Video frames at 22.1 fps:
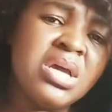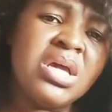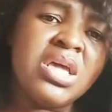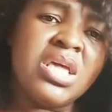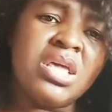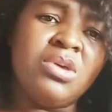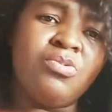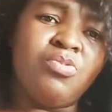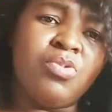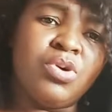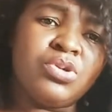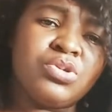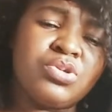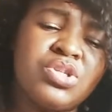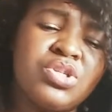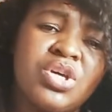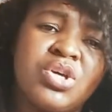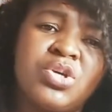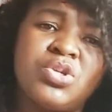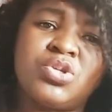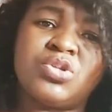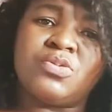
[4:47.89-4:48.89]
He wants to
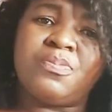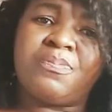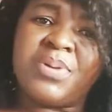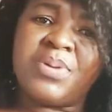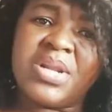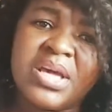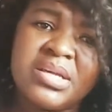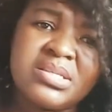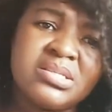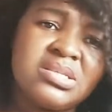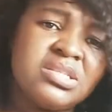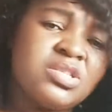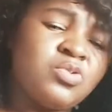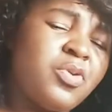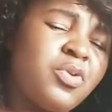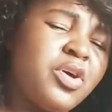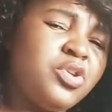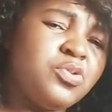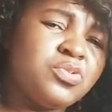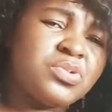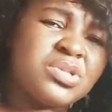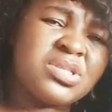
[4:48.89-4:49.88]
take you to places where
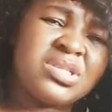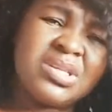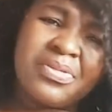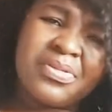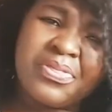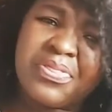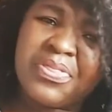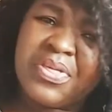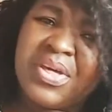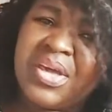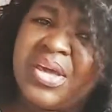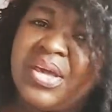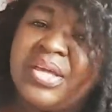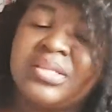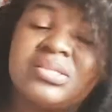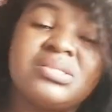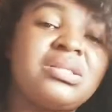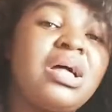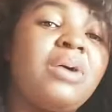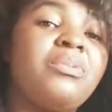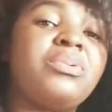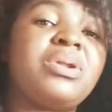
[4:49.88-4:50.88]
you see things
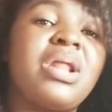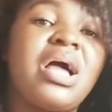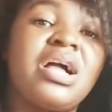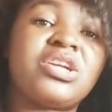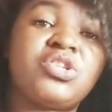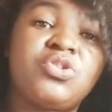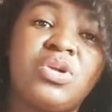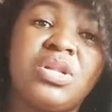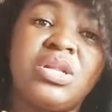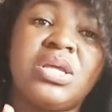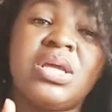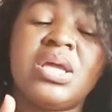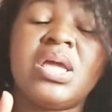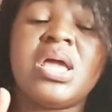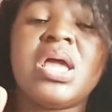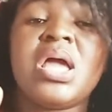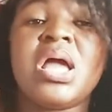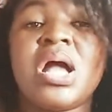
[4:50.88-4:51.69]
that would actually